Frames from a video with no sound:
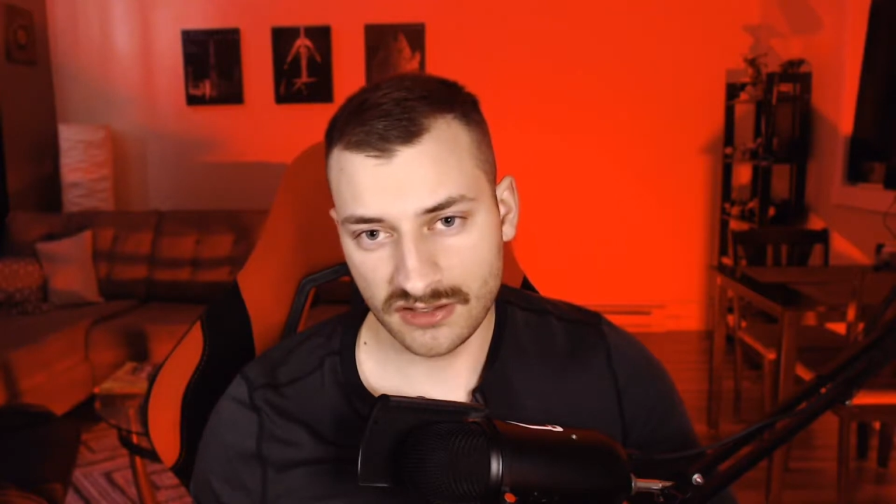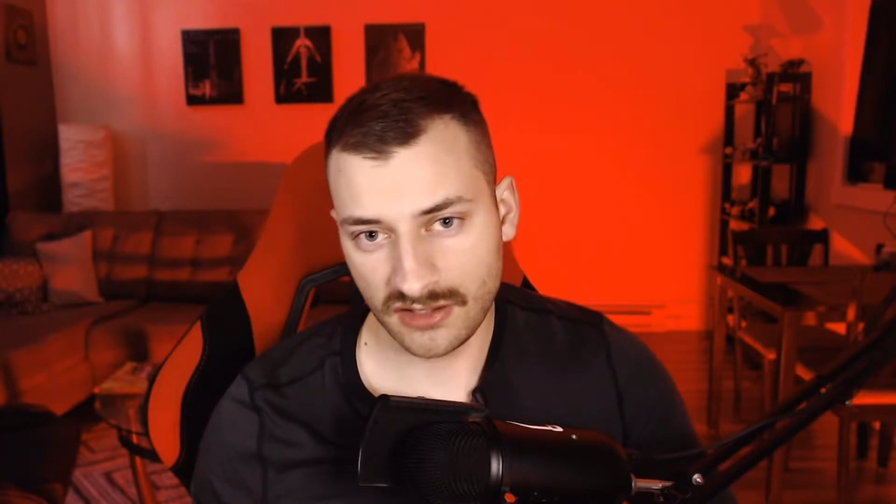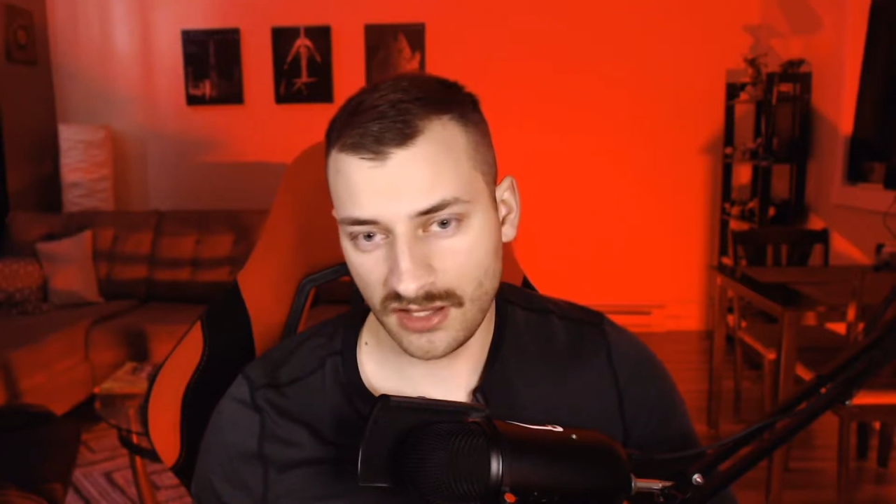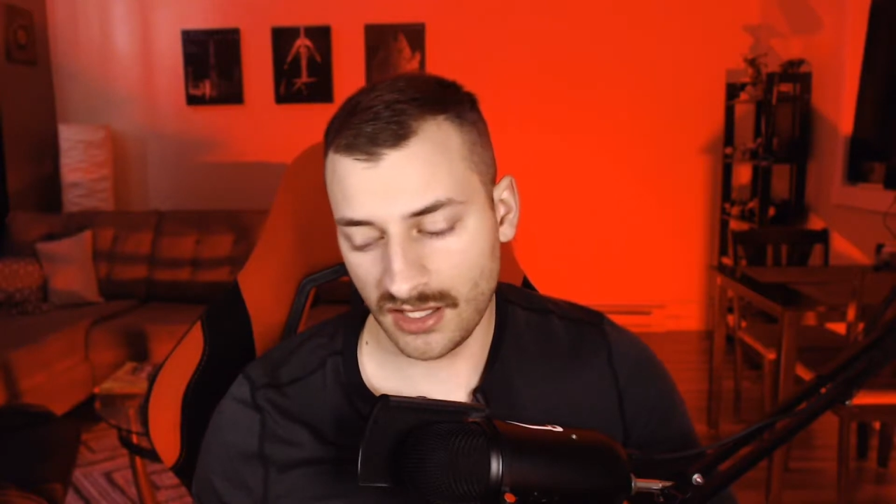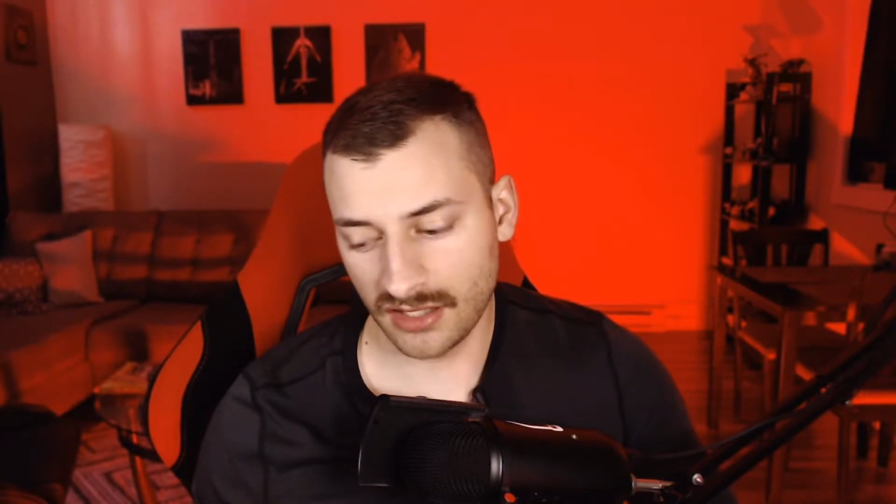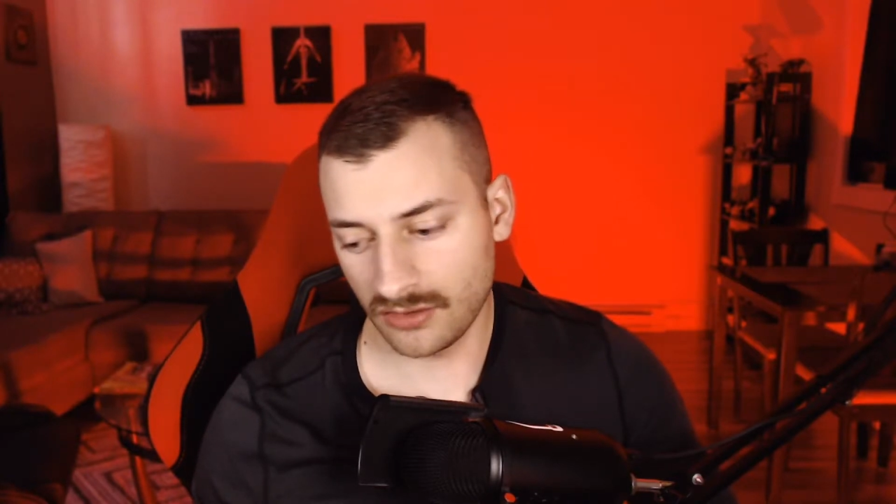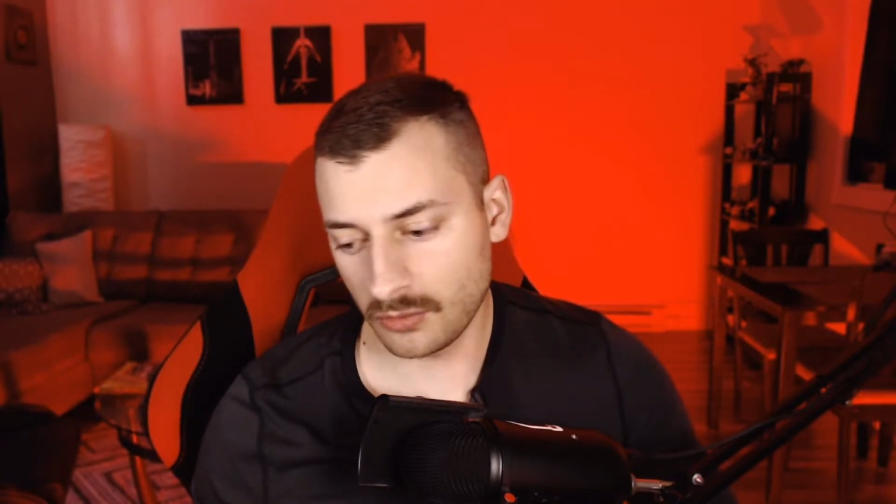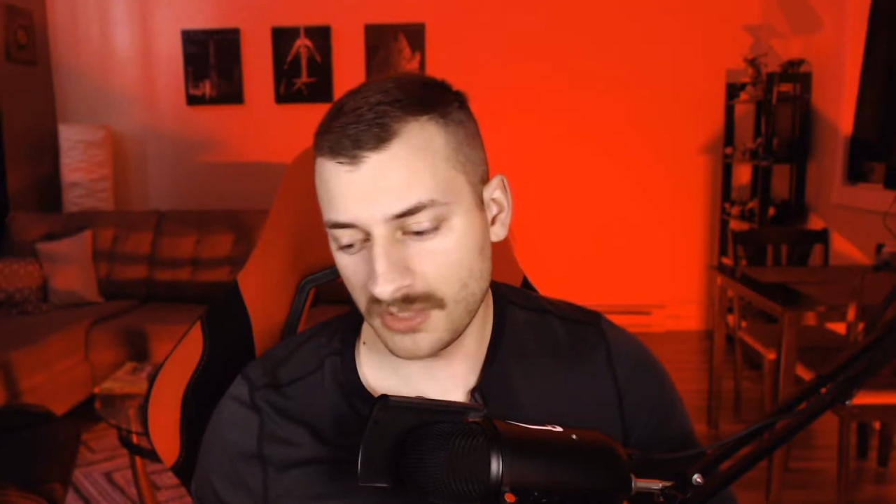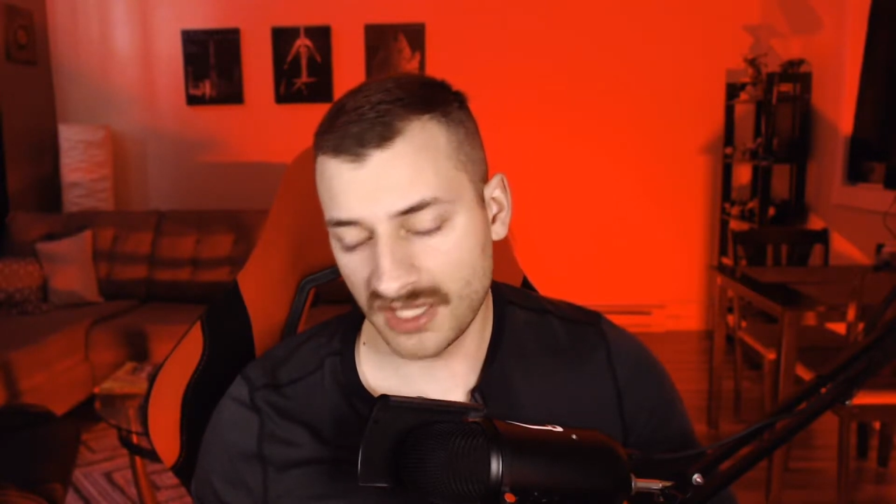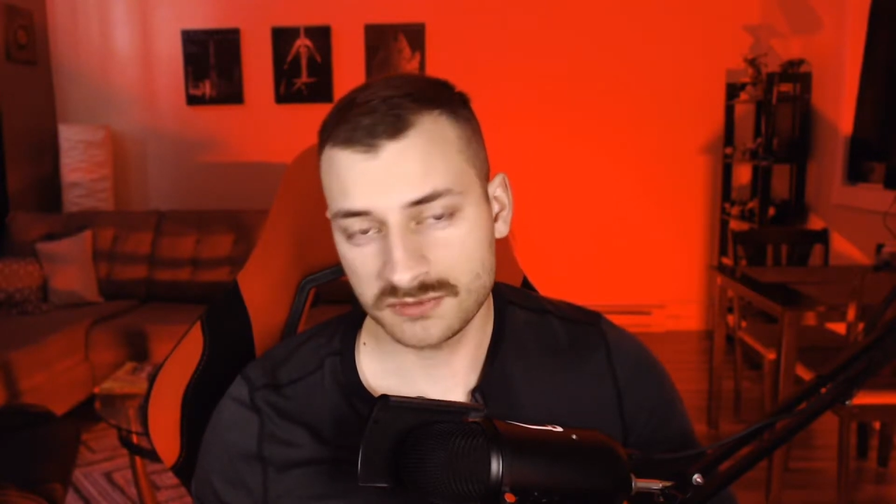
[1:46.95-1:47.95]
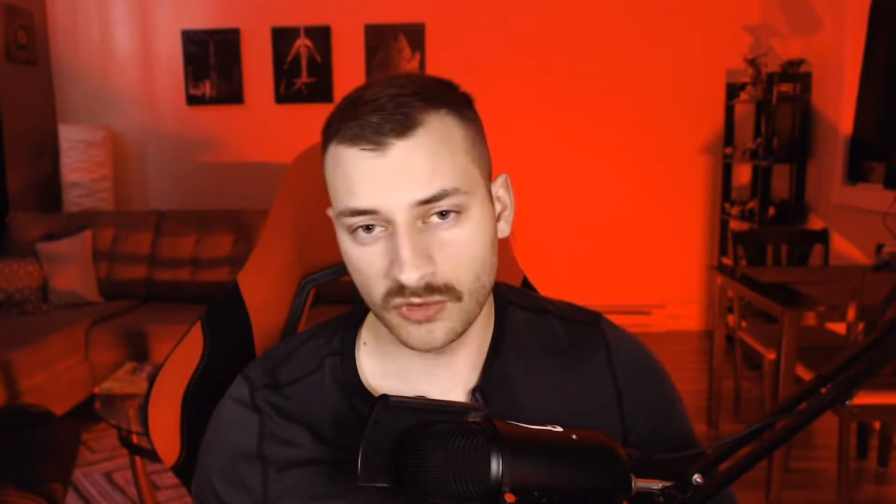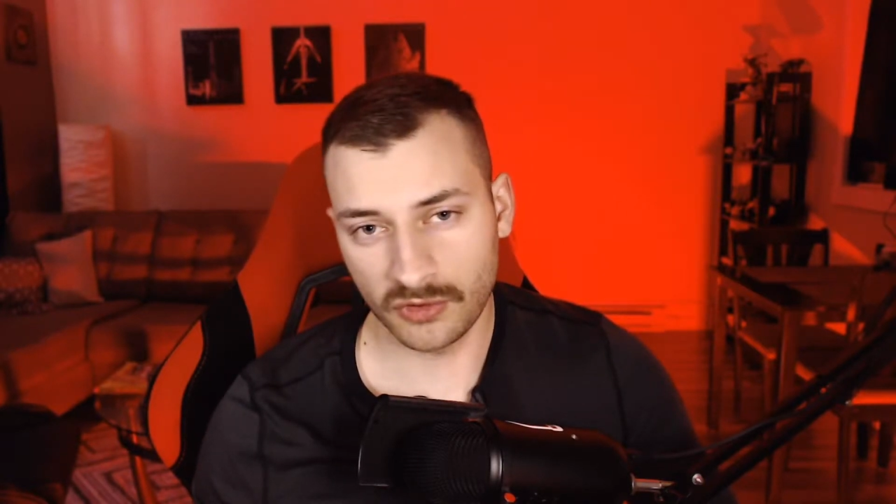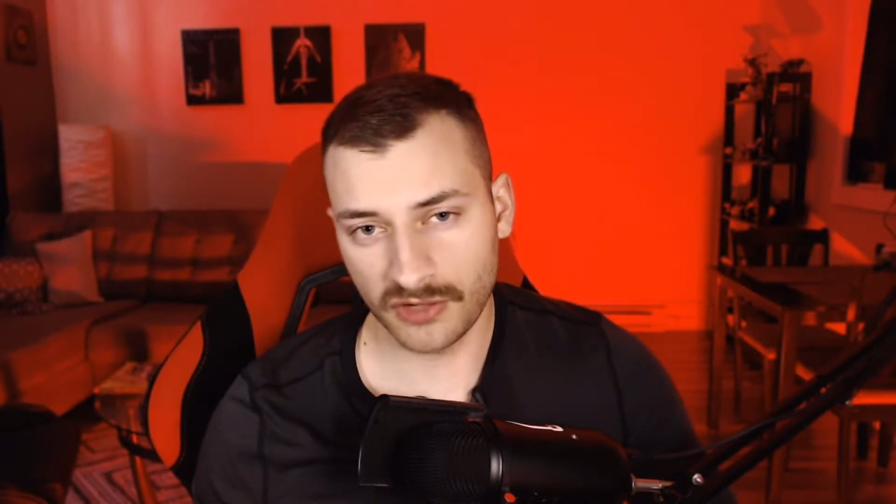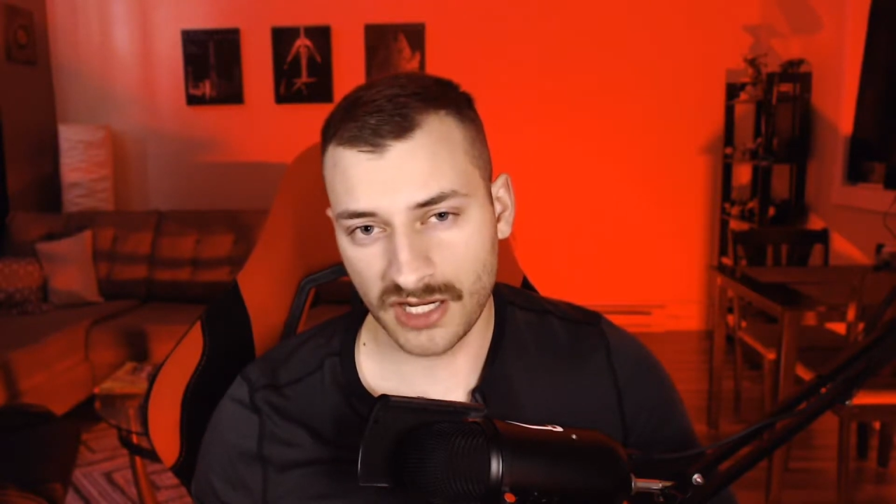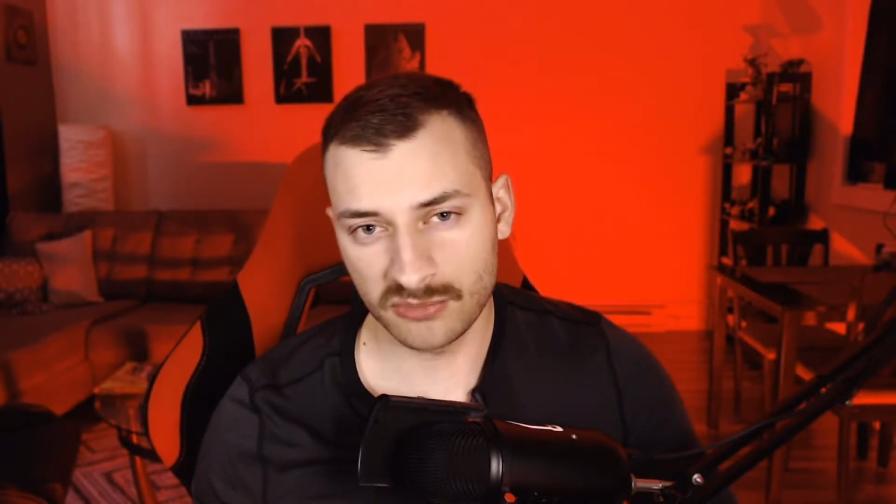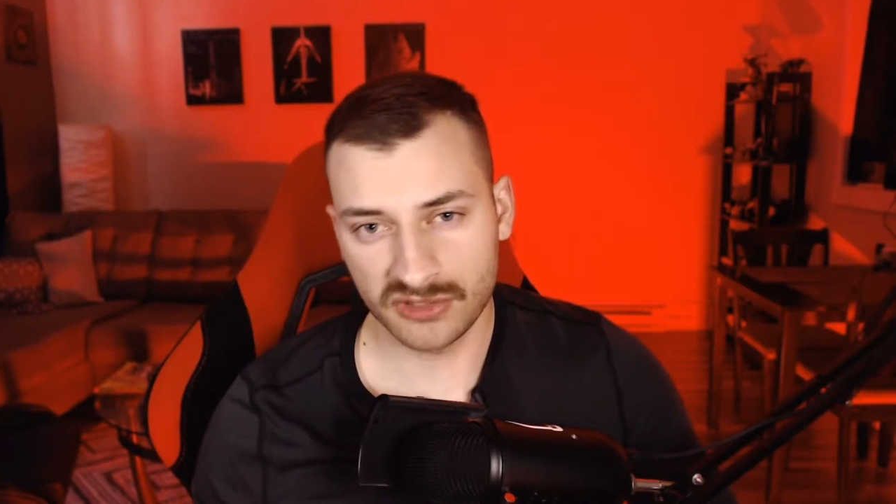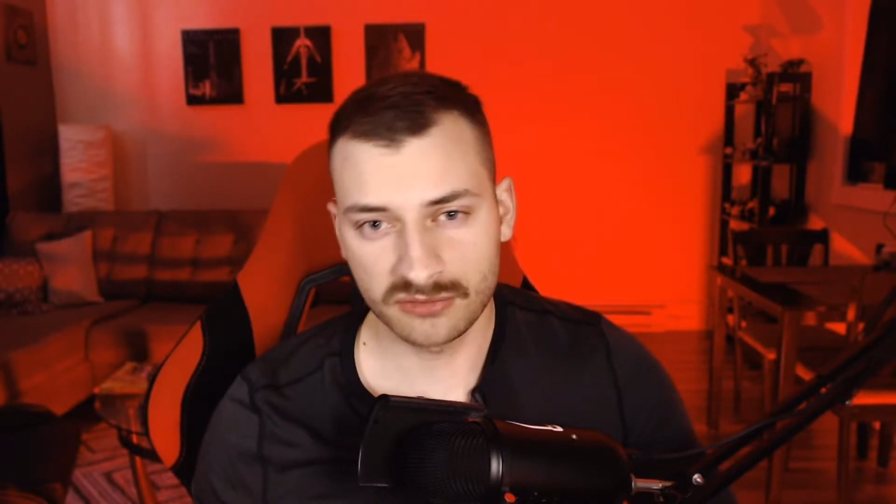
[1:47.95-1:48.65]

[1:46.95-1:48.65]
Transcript: and OBS program